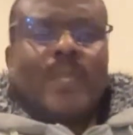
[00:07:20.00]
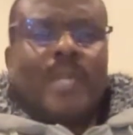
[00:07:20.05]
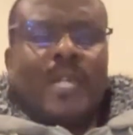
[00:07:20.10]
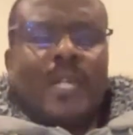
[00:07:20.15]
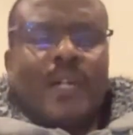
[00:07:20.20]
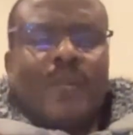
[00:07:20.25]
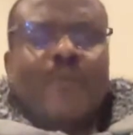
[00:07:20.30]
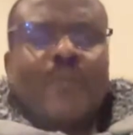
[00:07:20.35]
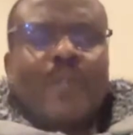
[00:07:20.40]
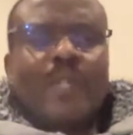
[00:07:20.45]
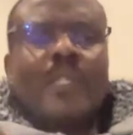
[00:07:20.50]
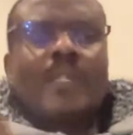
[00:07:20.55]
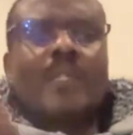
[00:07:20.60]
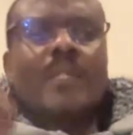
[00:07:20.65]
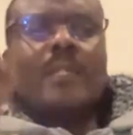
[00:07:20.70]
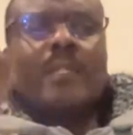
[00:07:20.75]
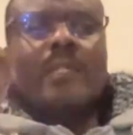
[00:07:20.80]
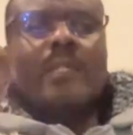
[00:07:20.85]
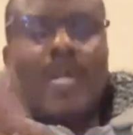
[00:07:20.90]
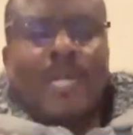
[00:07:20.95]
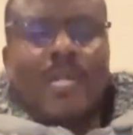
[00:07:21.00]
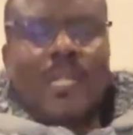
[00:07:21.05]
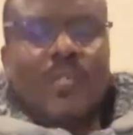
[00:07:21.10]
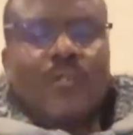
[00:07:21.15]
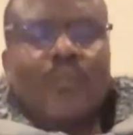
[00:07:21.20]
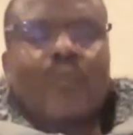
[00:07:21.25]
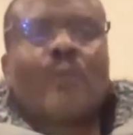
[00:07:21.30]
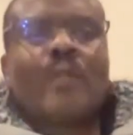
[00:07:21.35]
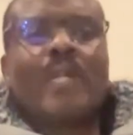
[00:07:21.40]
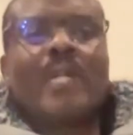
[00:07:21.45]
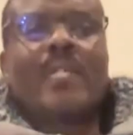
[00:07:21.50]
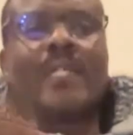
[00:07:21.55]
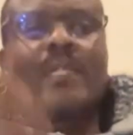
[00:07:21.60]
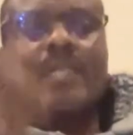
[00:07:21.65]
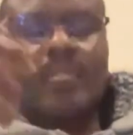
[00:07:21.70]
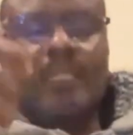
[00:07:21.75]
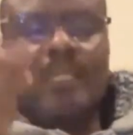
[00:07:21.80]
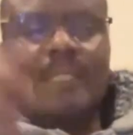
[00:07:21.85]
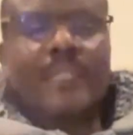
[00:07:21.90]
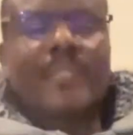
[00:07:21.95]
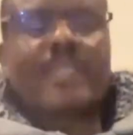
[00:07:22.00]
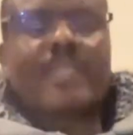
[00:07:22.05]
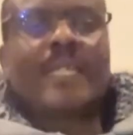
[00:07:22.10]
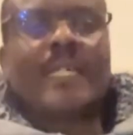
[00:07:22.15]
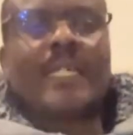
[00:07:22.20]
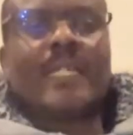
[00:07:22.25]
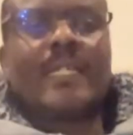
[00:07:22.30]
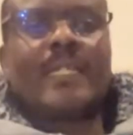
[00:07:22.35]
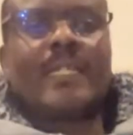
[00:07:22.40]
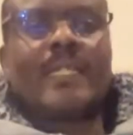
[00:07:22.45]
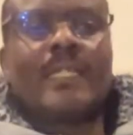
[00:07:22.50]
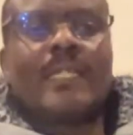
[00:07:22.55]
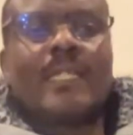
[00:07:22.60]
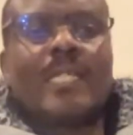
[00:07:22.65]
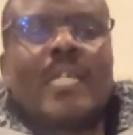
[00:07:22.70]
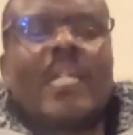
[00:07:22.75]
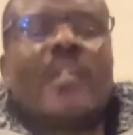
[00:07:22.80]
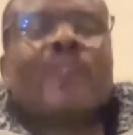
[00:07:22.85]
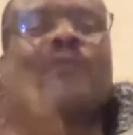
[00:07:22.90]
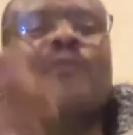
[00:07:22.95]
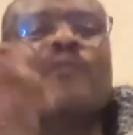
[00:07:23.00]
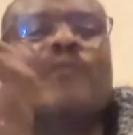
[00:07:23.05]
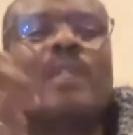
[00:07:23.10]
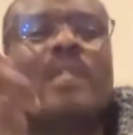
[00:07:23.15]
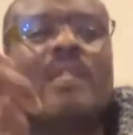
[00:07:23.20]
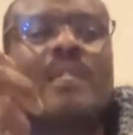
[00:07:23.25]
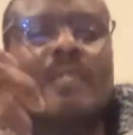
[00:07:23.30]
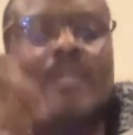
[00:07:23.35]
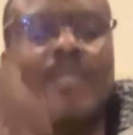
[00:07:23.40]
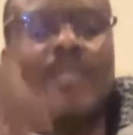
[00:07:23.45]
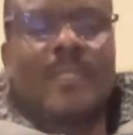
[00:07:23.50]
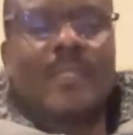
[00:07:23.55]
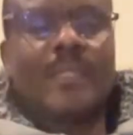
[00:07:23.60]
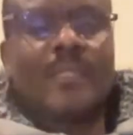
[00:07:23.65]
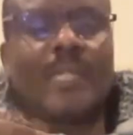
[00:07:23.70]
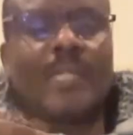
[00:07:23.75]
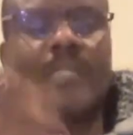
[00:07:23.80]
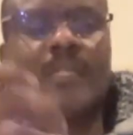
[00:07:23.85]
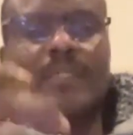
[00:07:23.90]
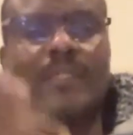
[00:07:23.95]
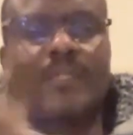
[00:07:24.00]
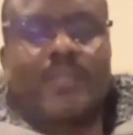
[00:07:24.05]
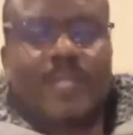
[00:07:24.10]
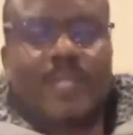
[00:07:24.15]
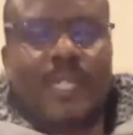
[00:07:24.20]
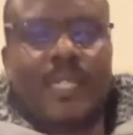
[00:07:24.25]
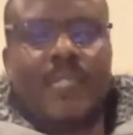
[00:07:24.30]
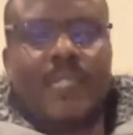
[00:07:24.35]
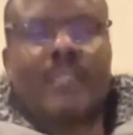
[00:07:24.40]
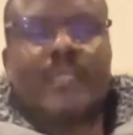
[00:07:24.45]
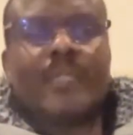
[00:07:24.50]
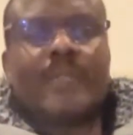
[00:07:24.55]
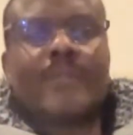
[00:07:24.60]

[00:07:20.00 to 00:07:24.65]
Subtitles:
Every careless word that is said, everything that is said